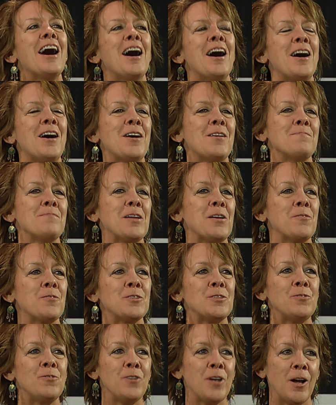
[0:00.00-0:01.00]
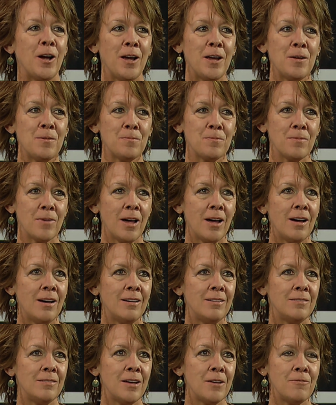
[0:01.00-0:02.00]
It was
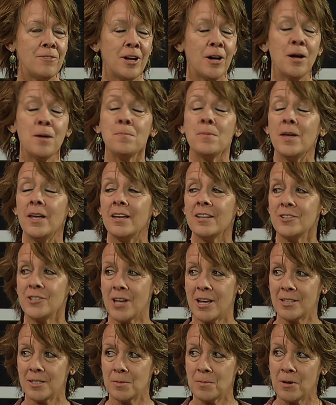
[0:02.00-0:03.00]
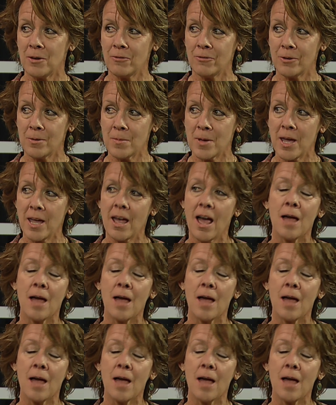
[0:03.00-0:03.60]
a very big adjustment for me.